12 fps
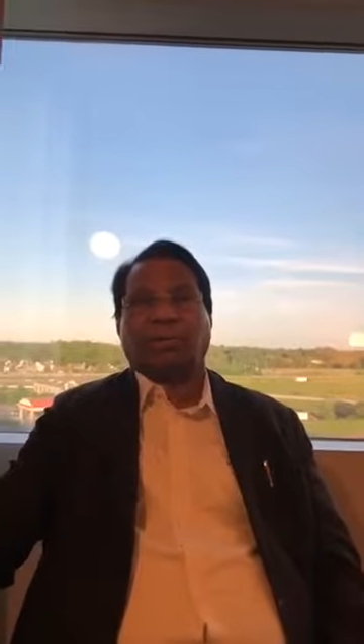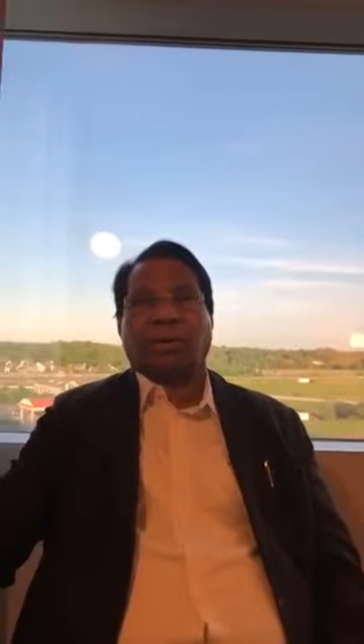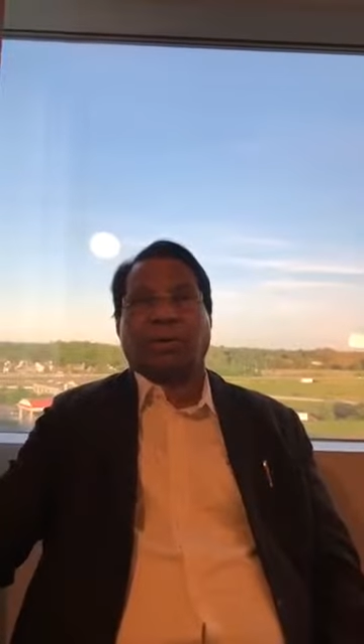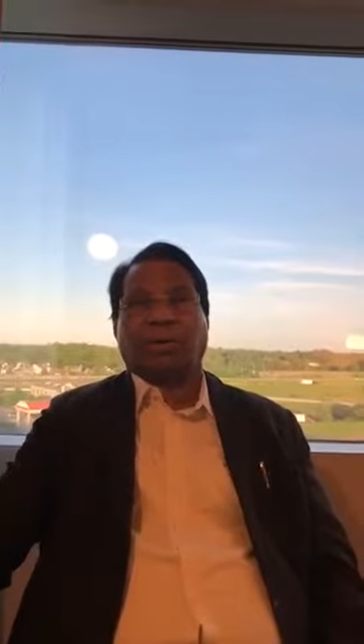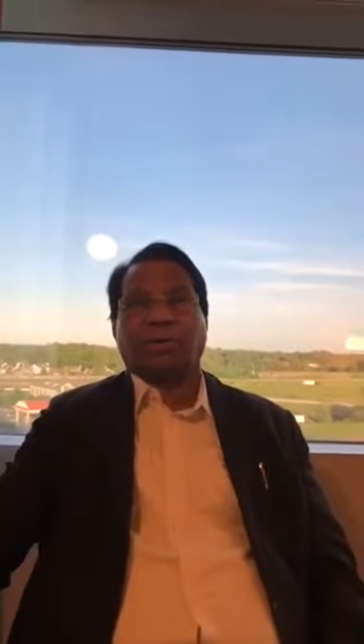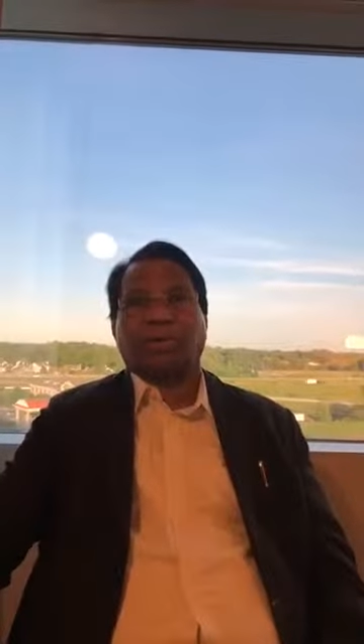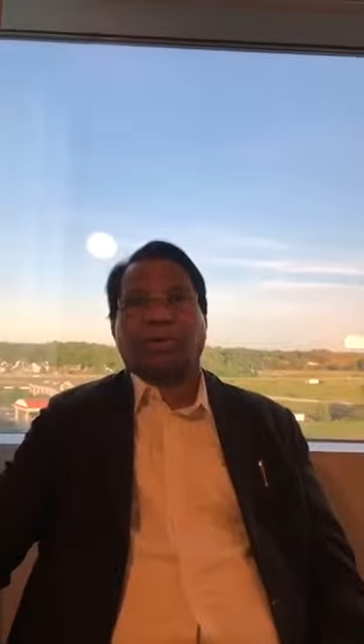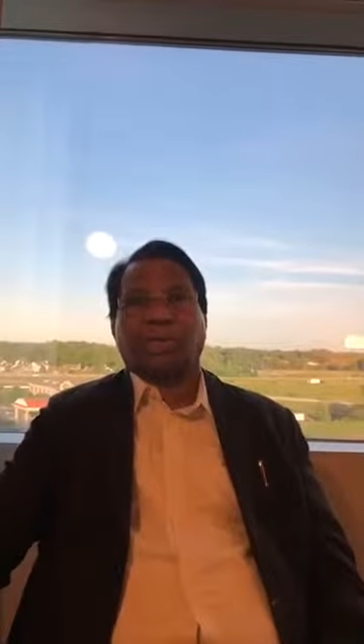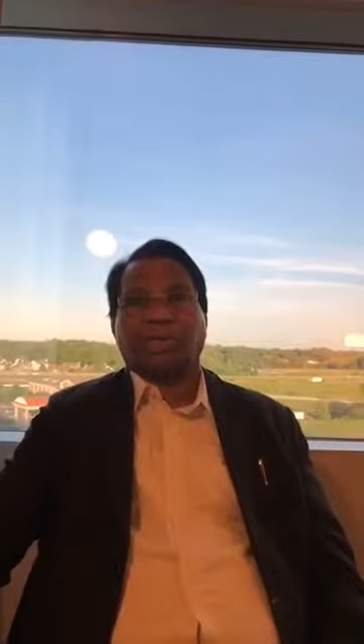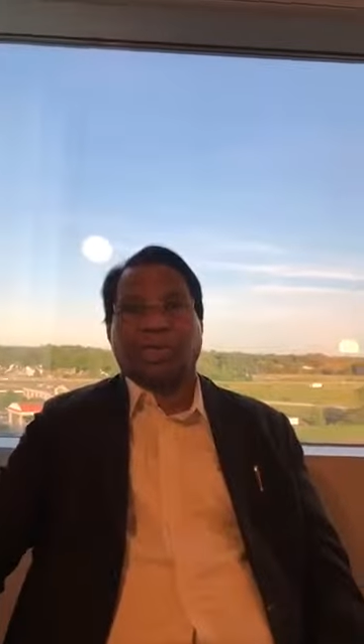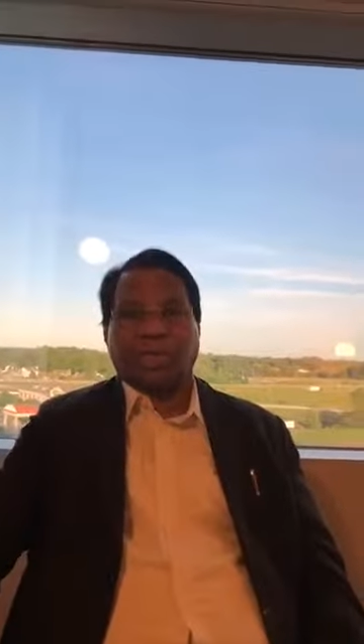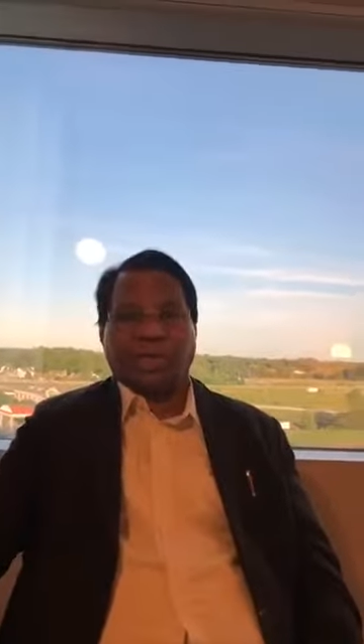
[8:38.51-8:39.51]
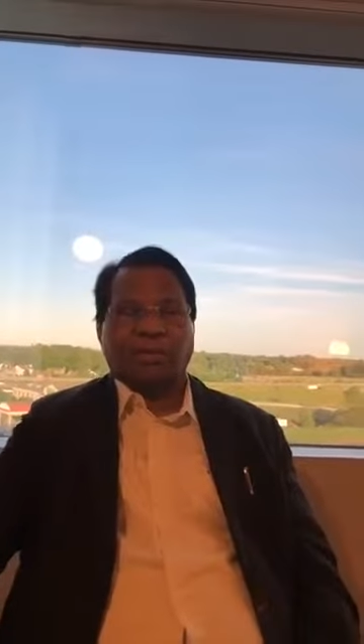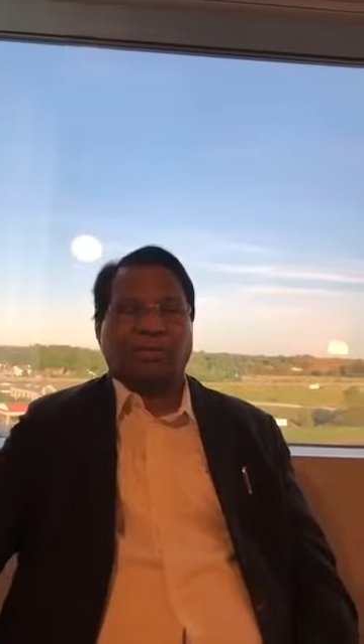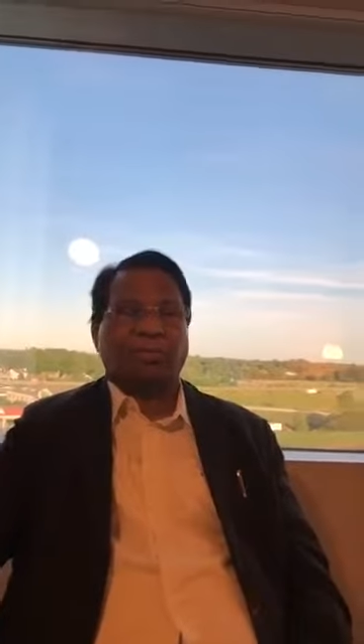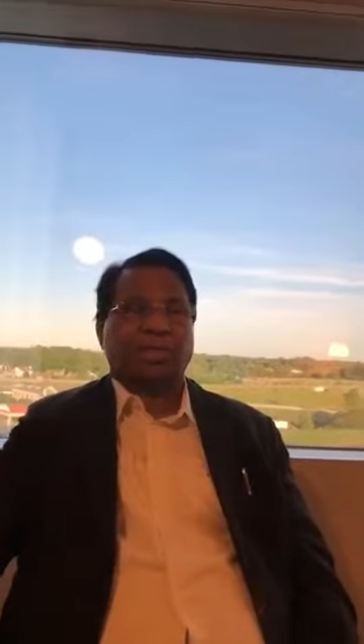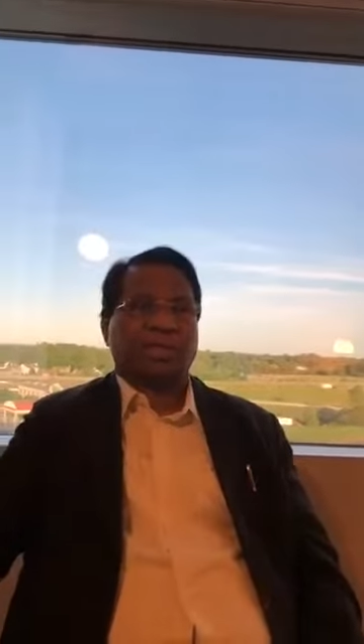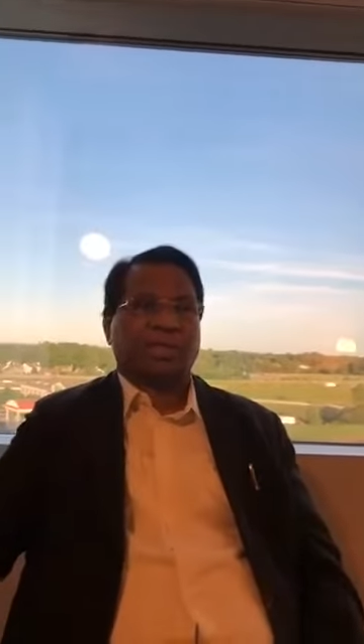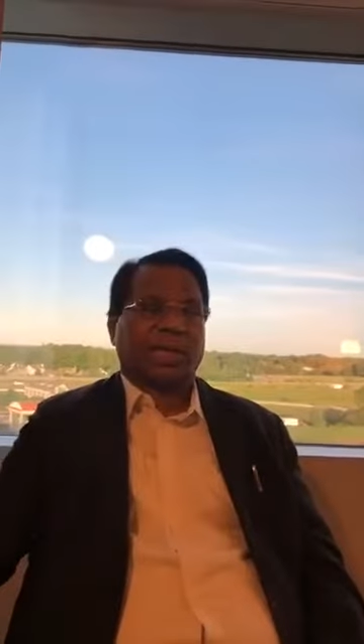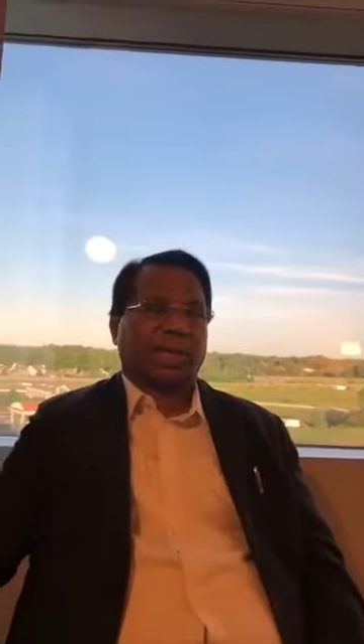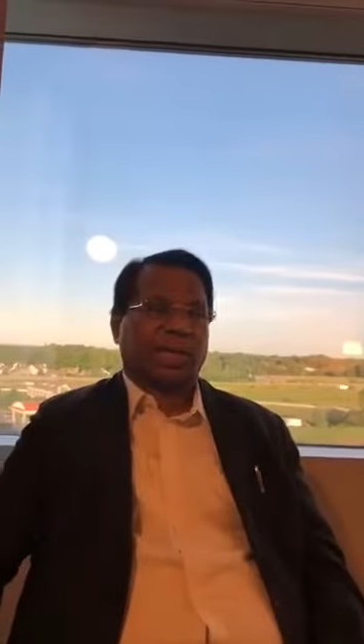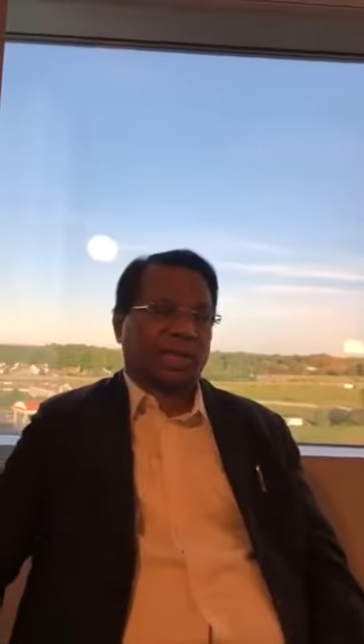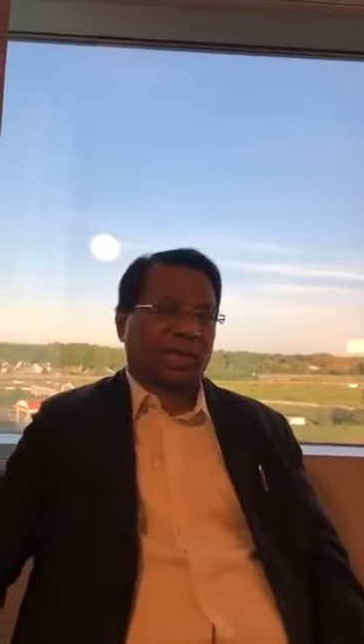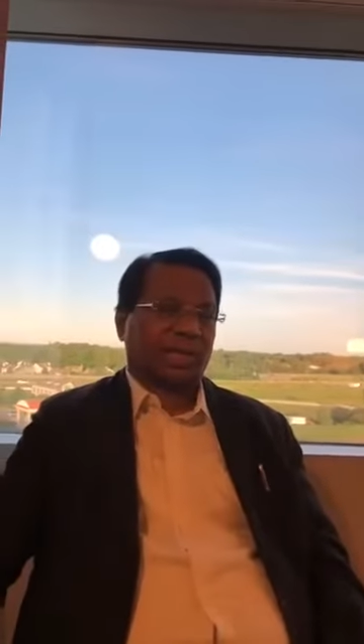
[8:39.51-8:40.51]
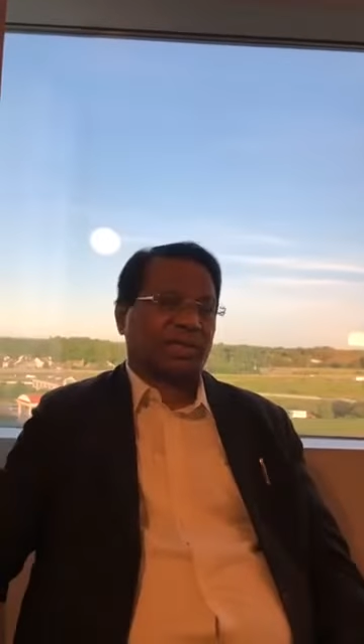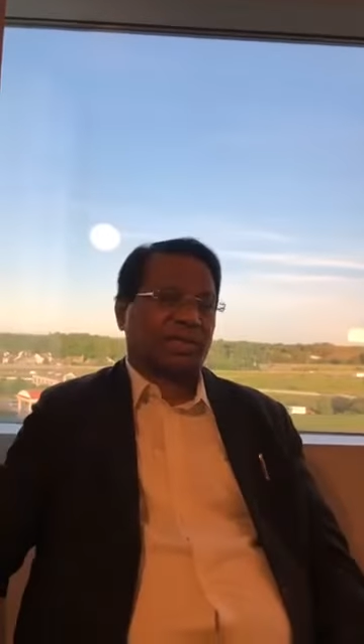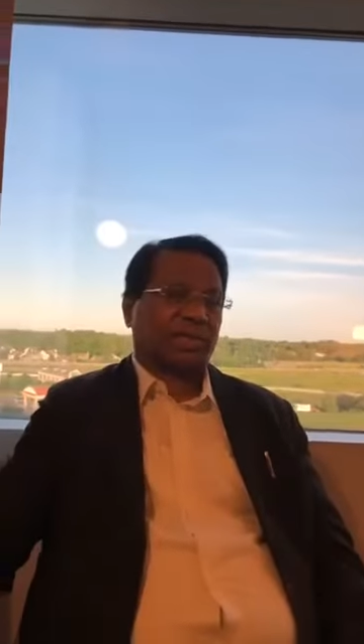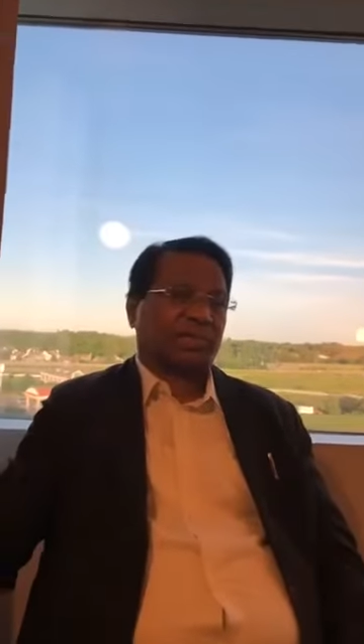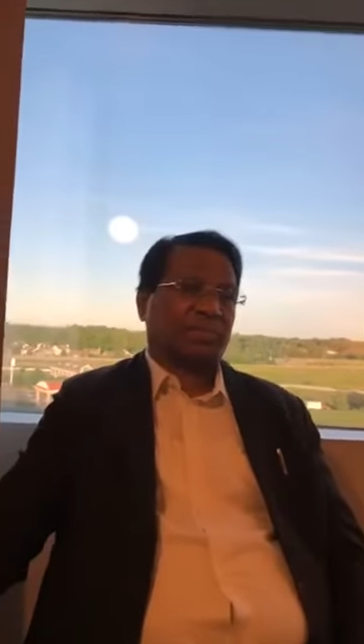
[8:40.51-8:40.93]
but also the state governments, take interest